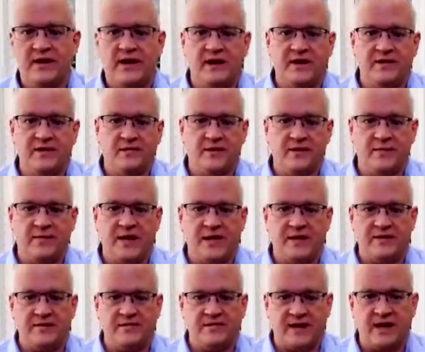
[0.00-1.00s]
sort of
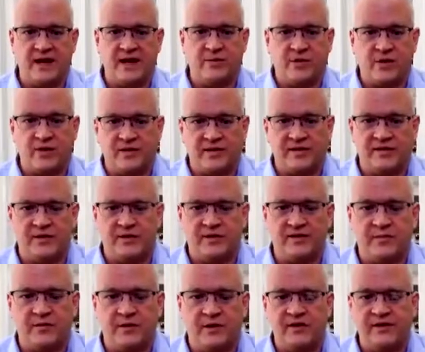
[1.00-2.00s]
mix of kind of brokers and
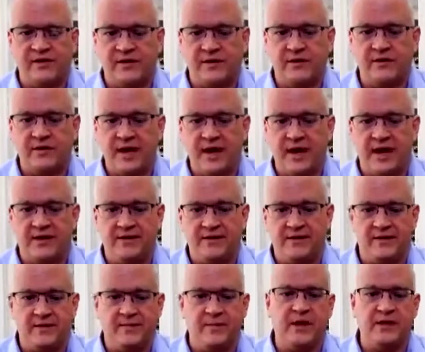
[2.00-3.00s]
consumers in the UK. It's
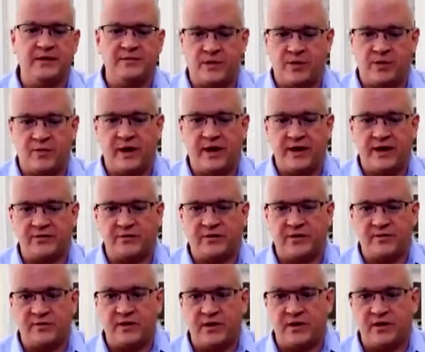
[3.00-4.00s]
much more weighted
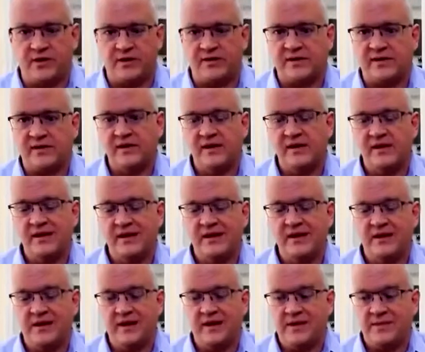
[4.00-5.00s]
towards
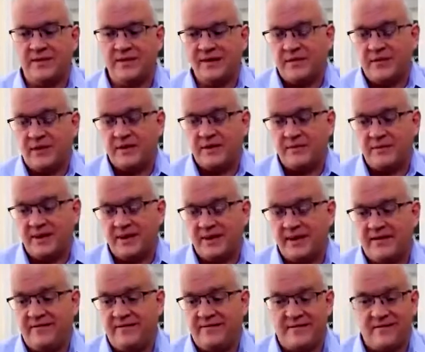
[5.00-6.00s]
brokers. So
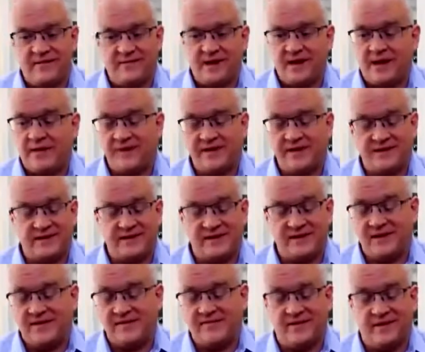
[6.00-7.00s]
ultimately, competition is
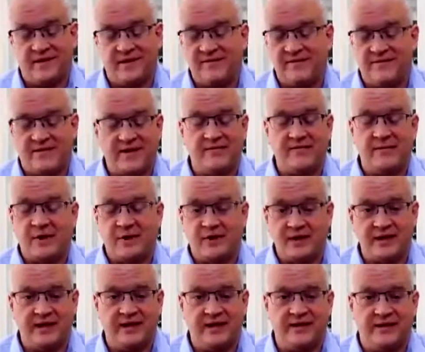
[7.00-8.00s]
good for every
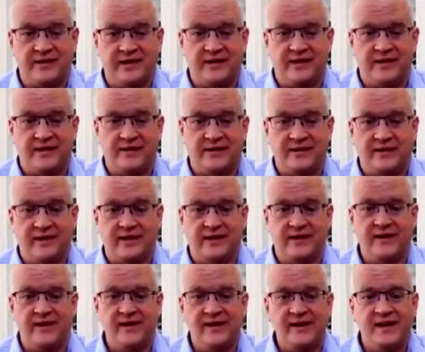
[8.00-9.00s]
market, and I
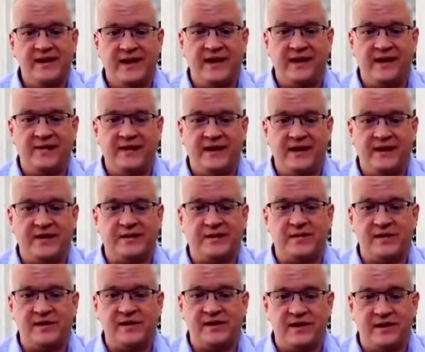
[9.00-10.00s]
don't think
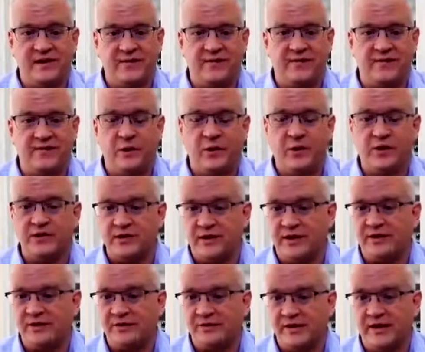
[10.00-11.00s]
sourcing of mortgage
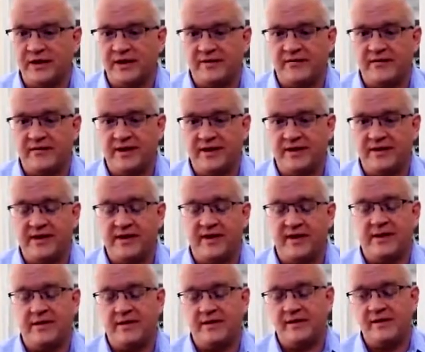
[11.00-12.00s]
loans is really different than anything
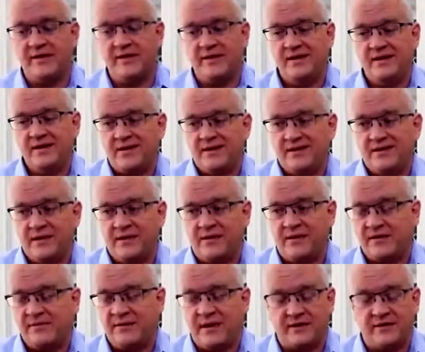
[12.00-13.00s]
else. So I'd
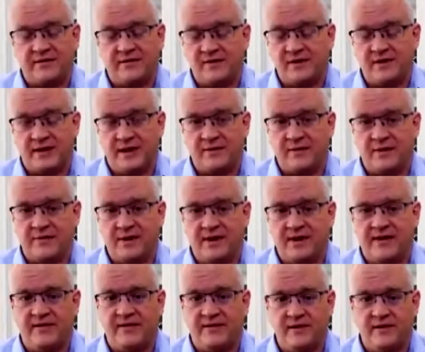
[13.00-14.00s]
expect over time to be
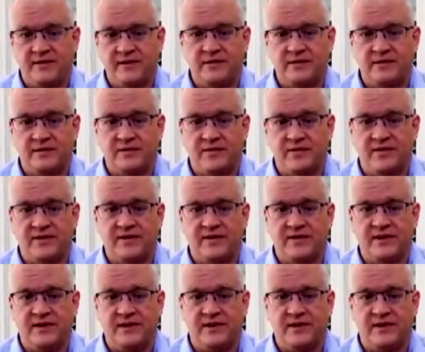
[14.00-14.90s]
an evolution towards